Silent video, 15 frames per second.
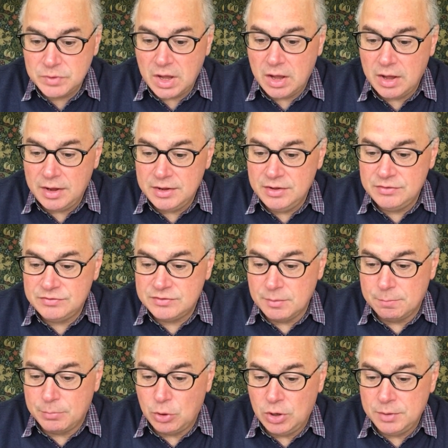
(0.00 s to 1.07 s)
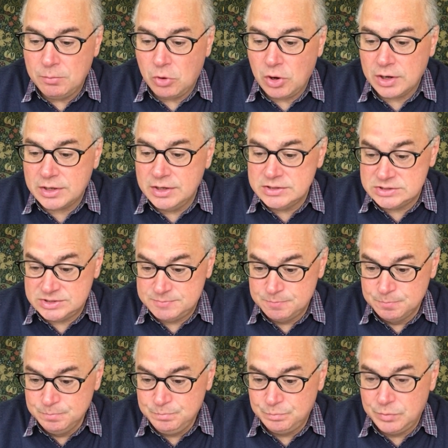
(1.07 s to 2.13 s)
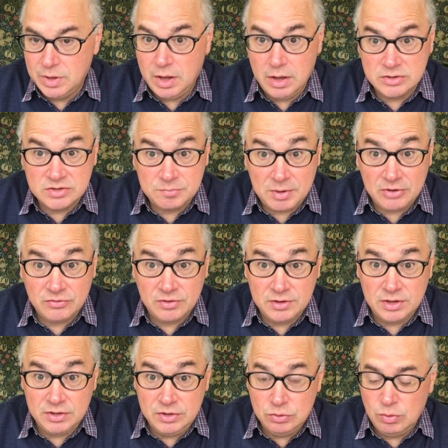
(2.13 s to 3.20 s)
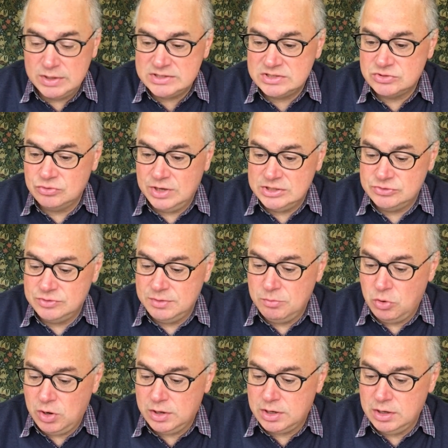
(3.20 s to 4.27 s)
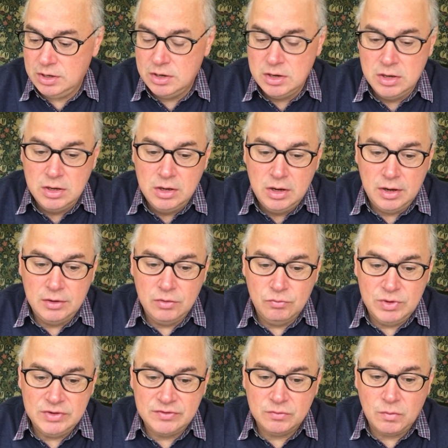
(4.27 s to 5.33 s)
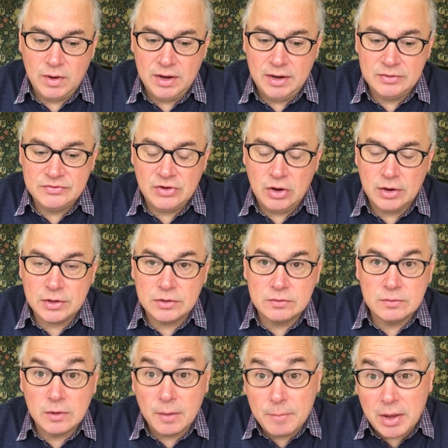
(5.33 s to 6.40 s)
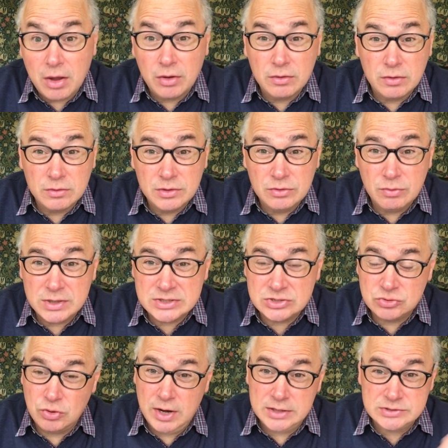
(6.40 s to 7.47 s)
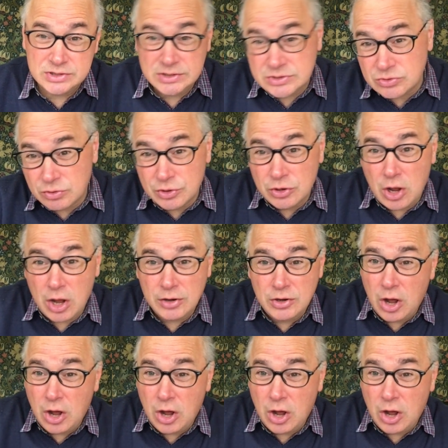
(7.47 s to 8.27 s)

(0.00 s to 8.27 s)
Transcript: uh, is the bond markets, uh, especially the U S Treasury market. The reason why I talk about U S Treasuries or not,